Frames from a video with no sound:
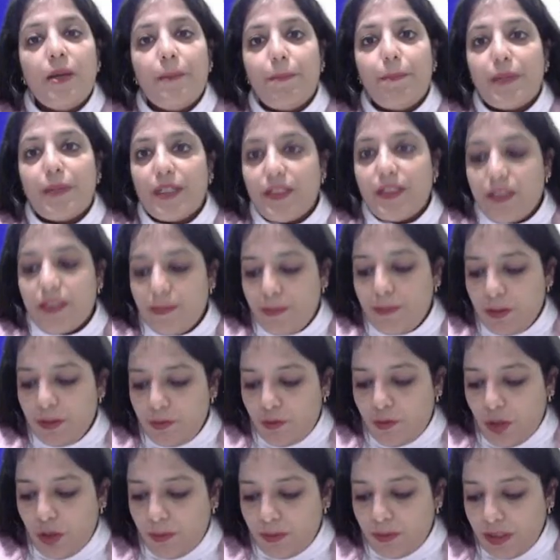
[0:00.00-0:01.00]
principal
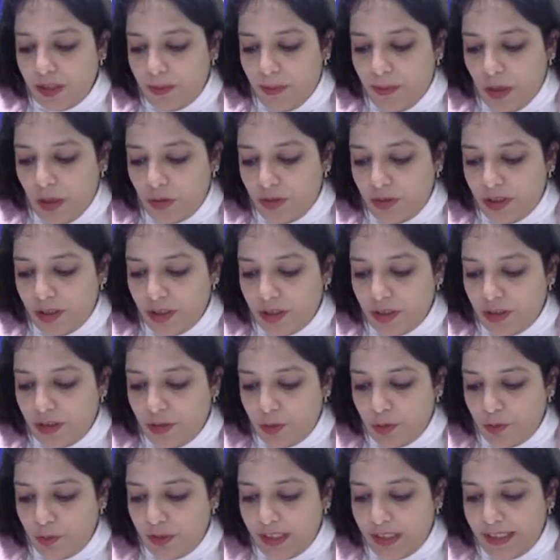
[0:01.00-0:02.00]
from the amount,
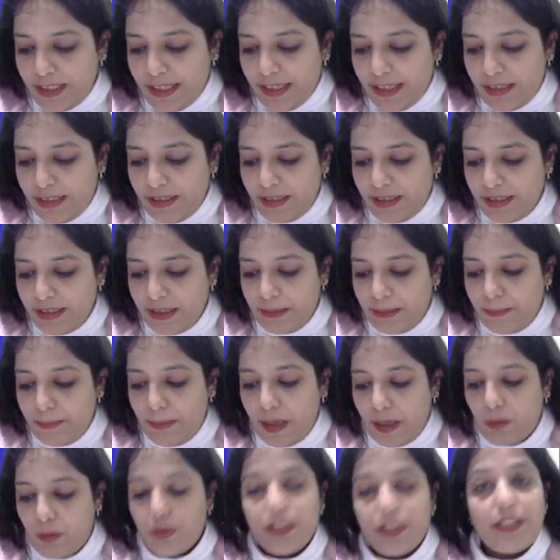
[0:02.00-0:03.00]
you will get
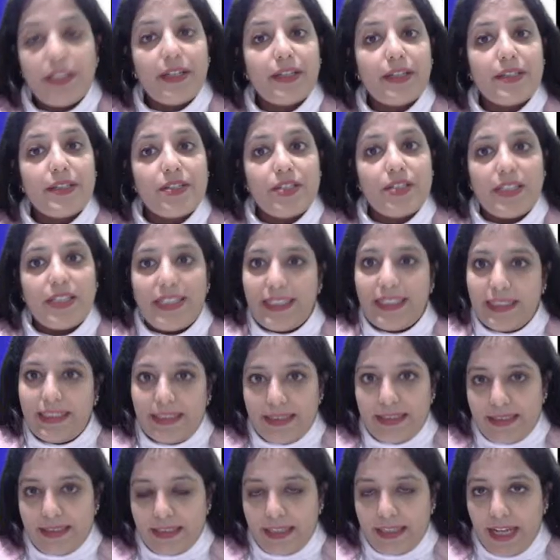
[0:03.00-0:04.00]
compound interest in
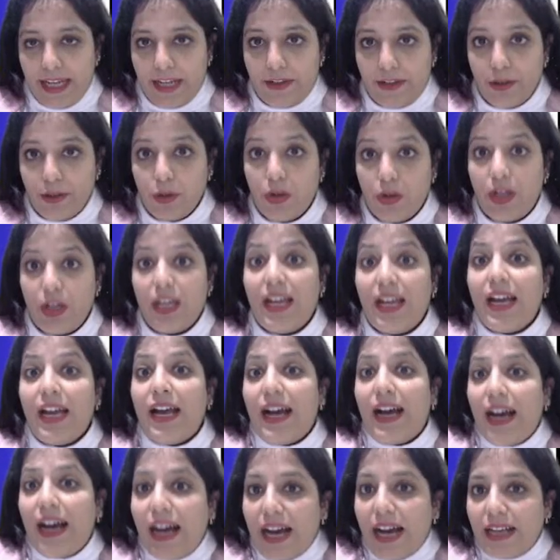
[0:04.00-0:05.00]
this scenario.
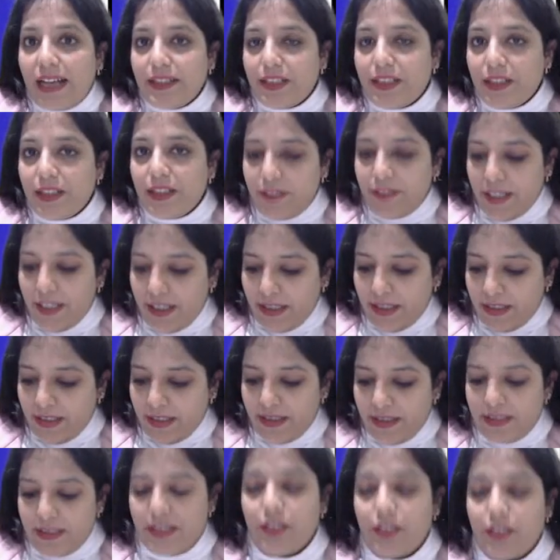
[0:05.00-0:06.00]
Other way
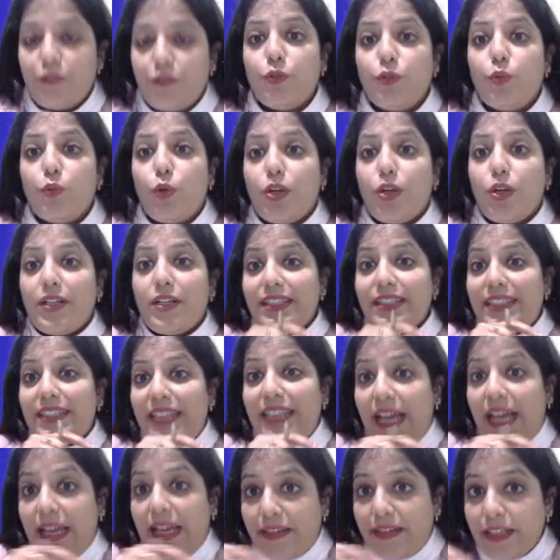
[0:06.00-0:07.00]
is, if you want a
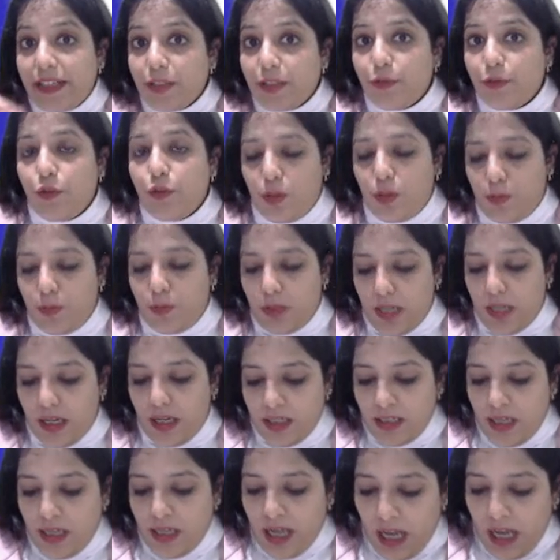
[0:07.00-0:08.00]
direct formula,
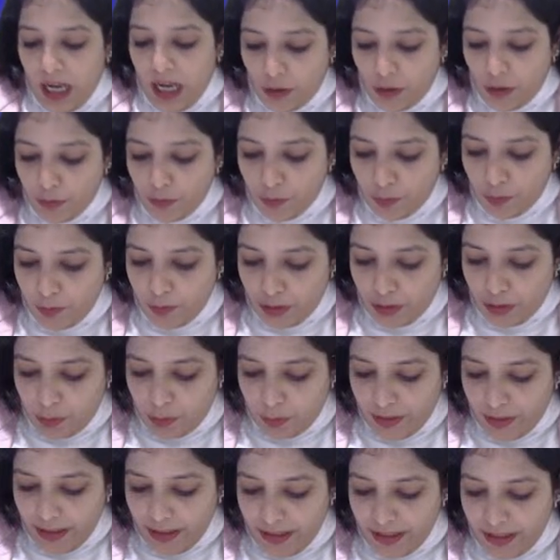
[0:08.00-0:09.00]
how you will do
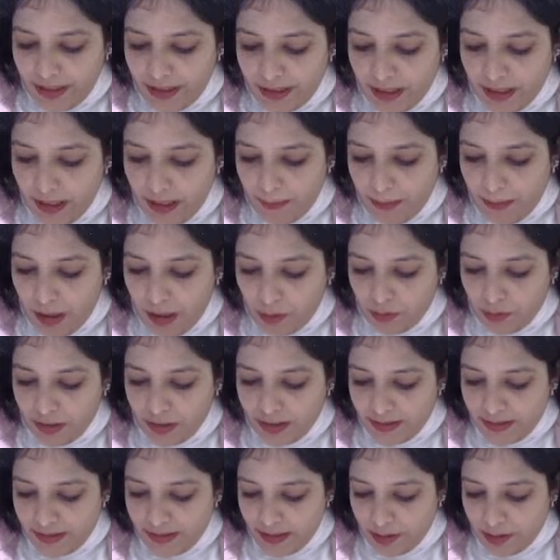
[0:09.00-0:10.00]
it? Amount
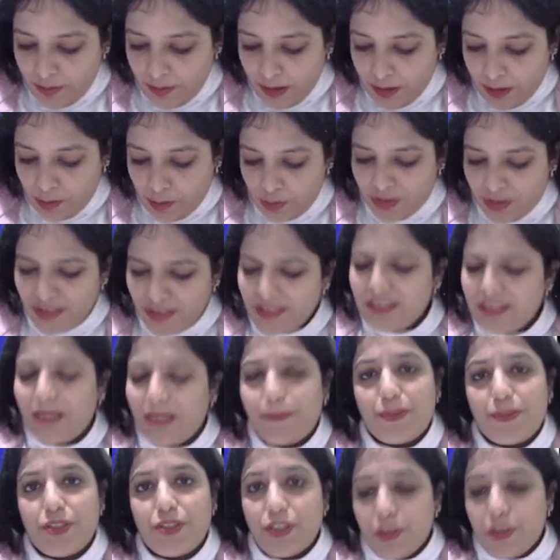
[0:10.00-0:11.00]
is equal to, just
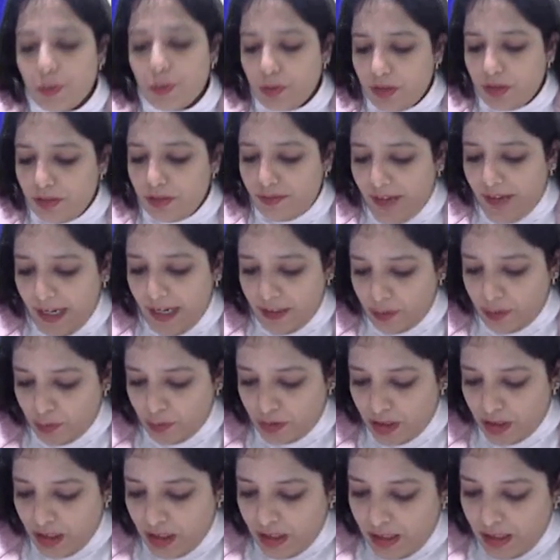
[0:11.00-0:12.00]
substitute the values,
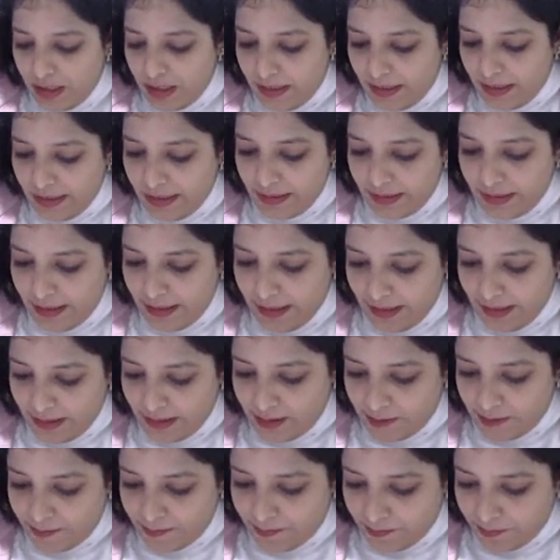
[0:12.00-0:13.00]
nothing
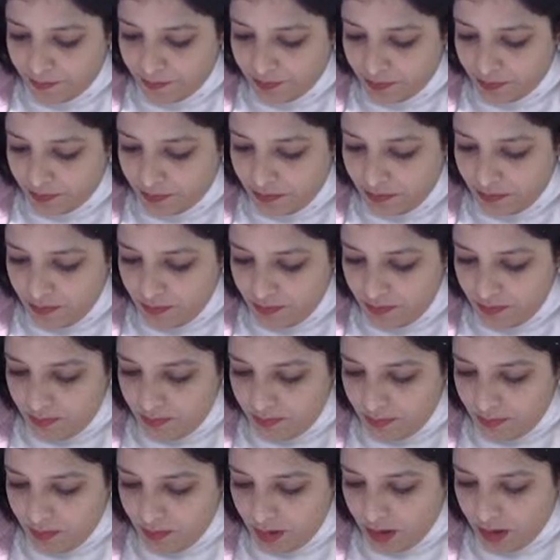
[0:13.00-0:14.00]
else.
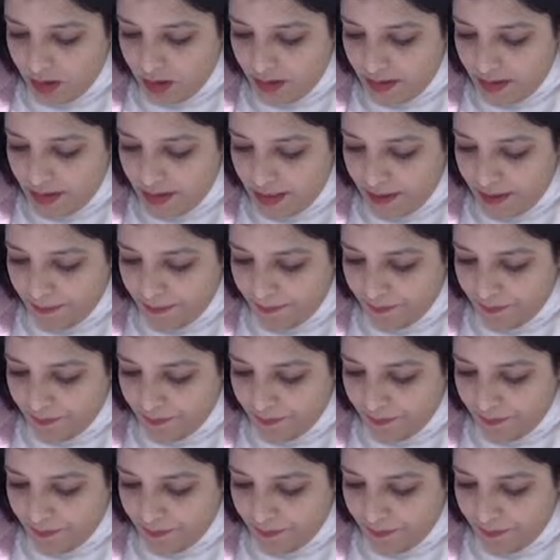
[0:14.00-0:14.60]
See,